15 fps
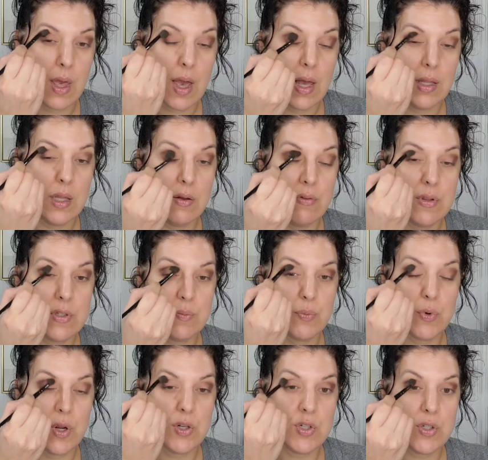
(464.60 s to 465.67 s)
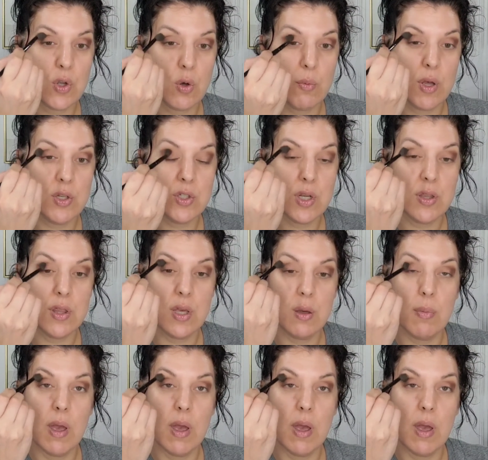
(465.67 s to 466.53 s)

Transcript: I love this brush so much. I think